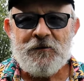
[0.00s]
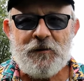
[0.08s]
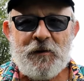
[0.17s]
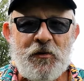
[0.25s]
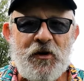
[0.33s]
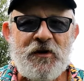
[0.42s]

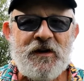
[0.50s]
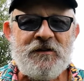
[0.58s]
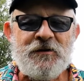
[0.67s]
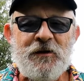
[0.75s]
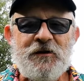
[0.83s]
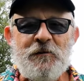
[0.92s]
from a birdie
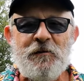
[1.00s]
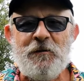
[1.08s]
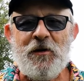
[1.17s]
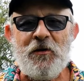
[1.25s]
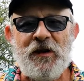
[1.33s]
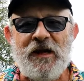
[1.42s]
to a
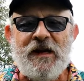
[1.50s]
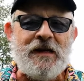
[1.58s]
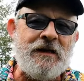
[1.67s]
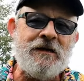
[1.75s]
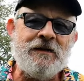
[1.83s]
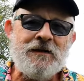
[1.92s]
double bogey,
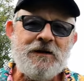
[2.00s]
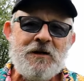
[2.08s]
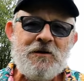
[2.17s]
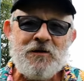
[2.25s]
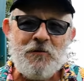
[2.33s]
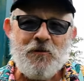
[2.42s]

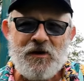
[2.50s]
from